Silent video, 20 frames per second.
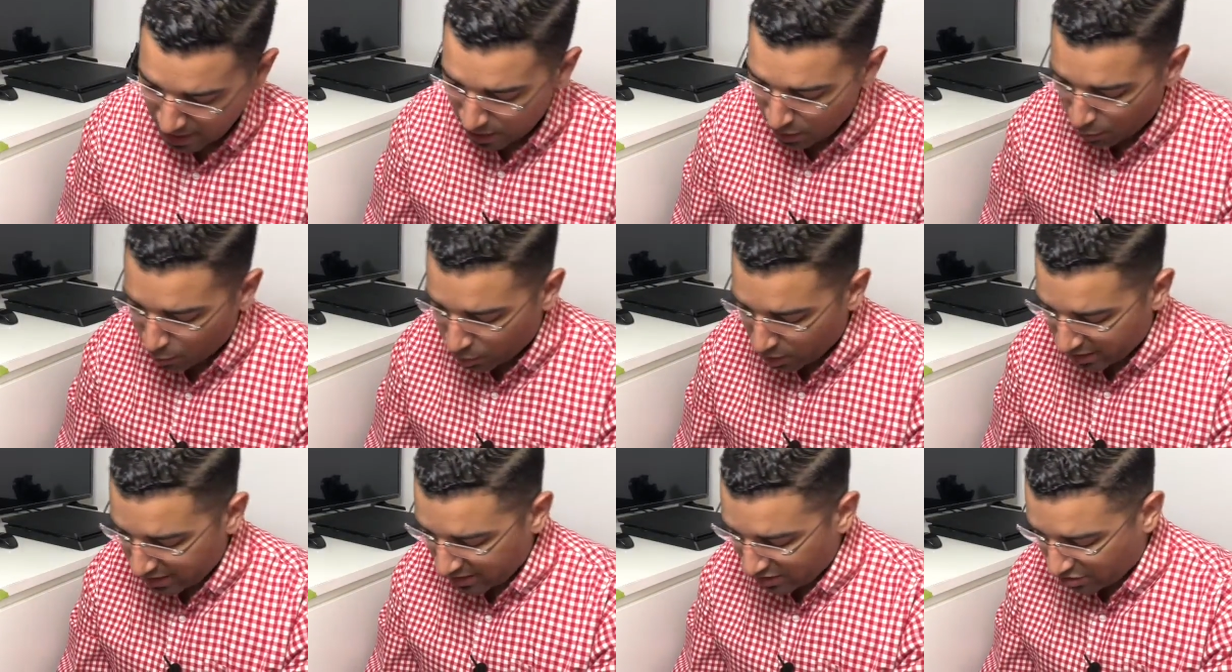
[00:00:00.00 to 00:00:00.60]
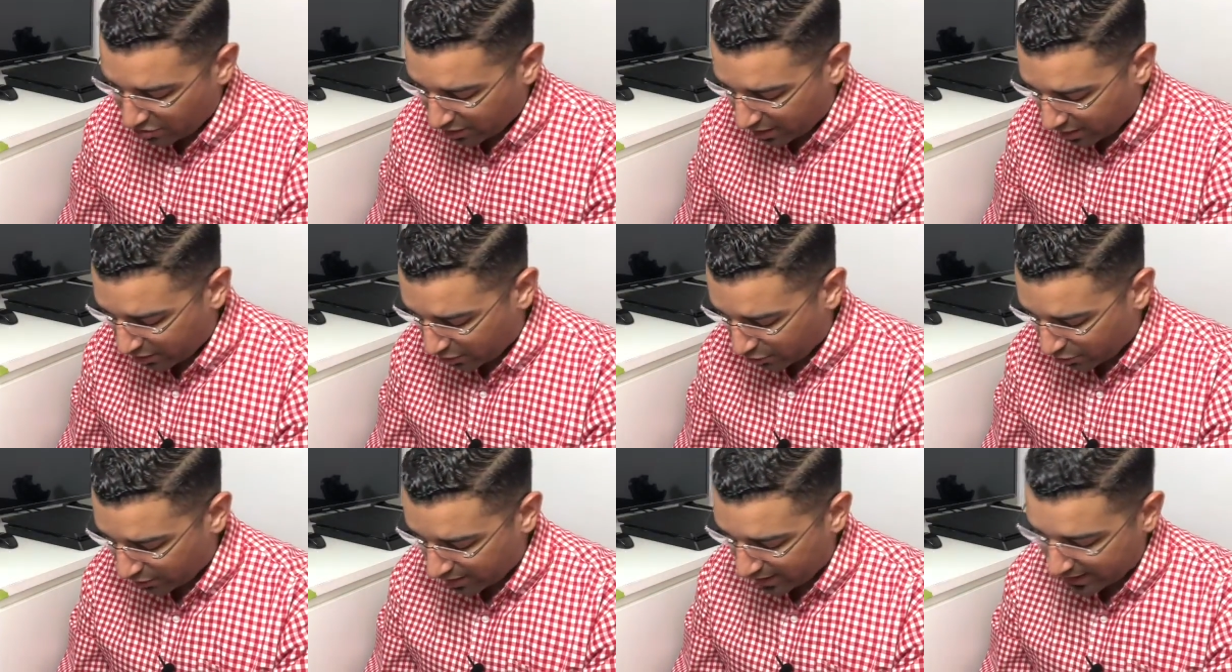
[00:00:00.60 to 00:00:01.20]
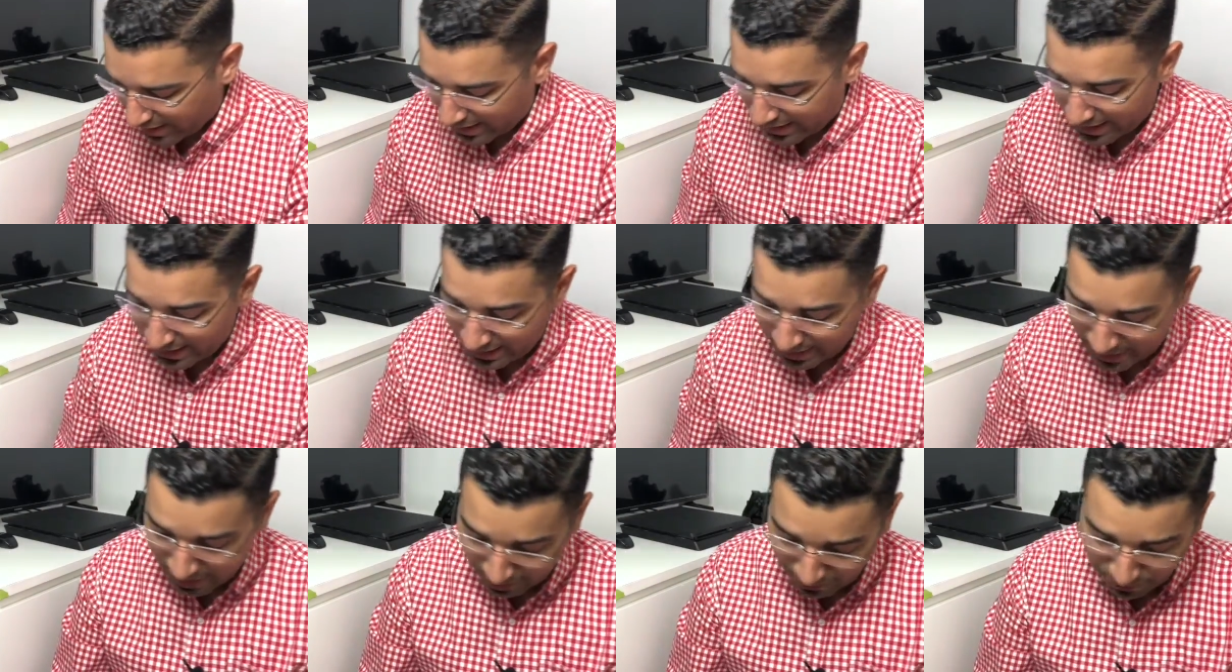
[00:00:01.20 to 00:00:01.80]
what he's trying to create. And
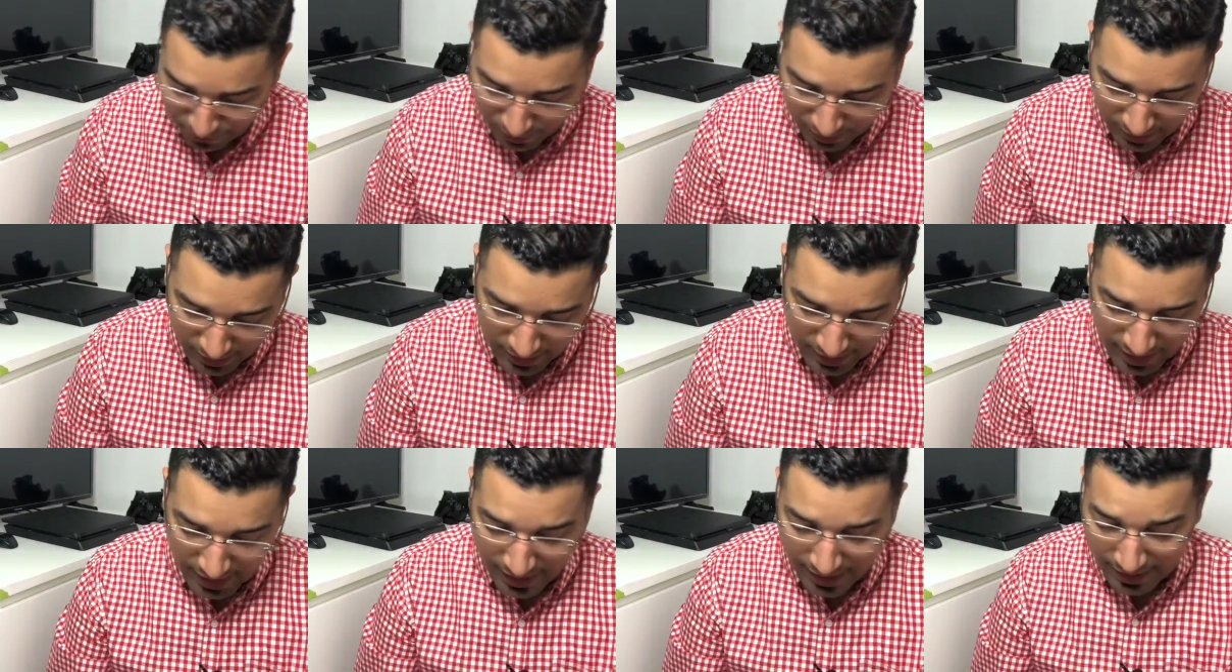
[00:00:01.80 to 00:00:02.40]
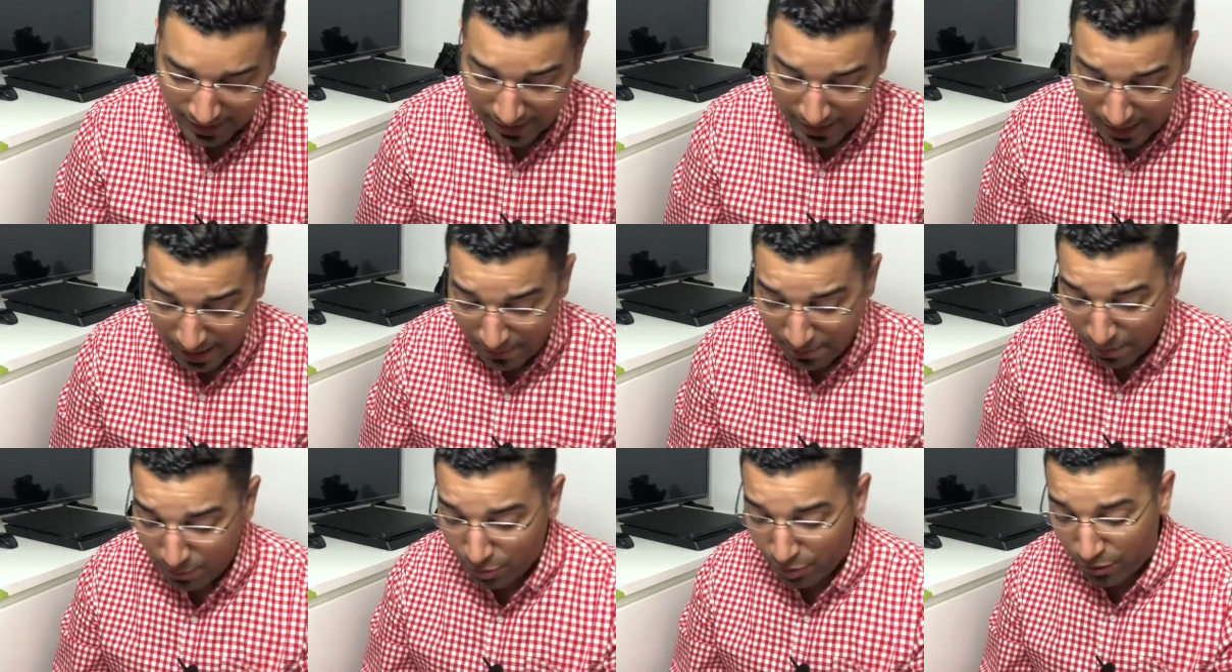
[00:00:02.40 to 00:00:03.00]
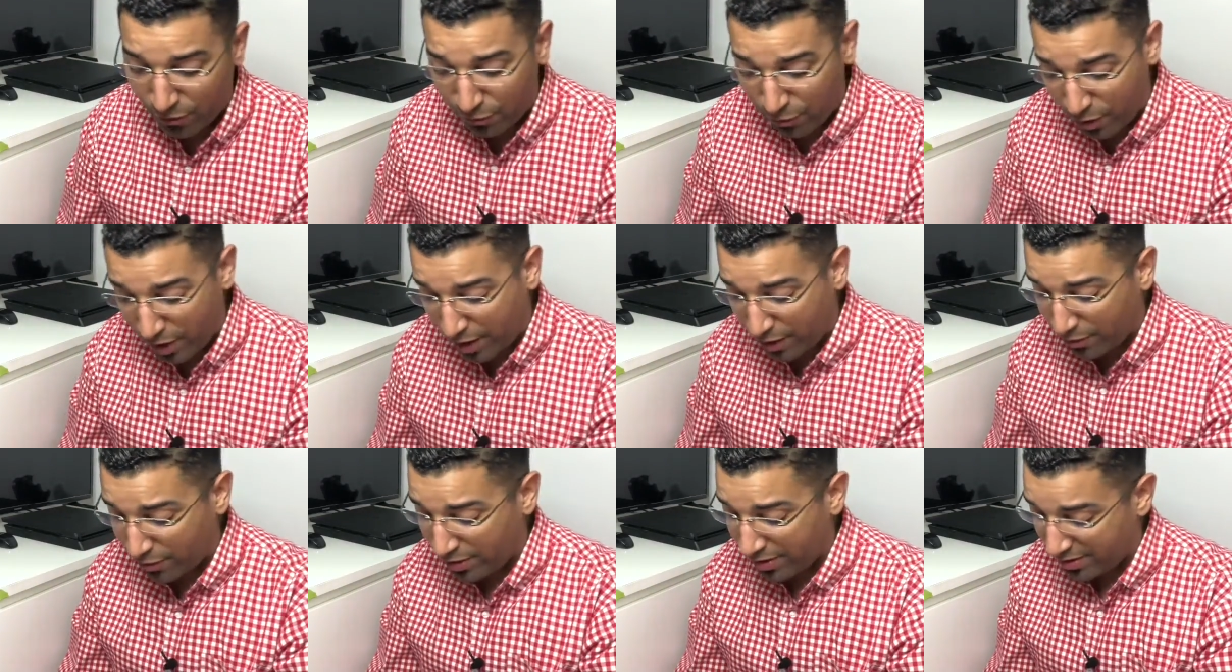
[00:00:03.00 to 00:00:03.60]
he definitely came up with a
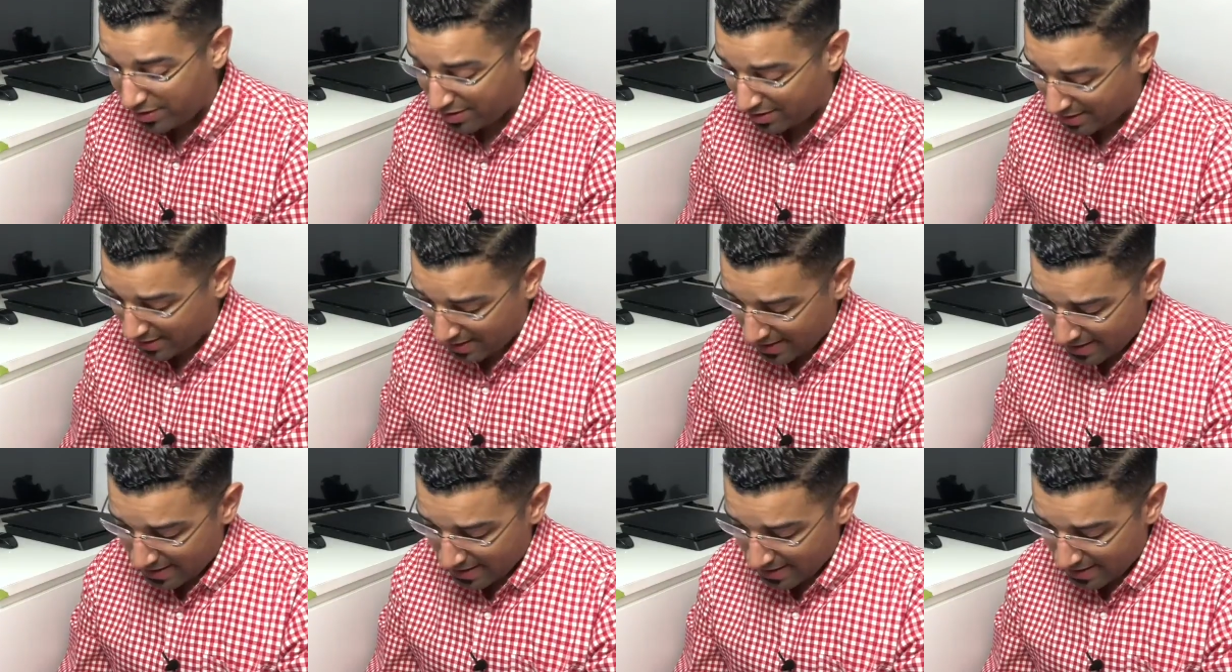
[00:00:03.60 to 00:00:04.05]
fragrance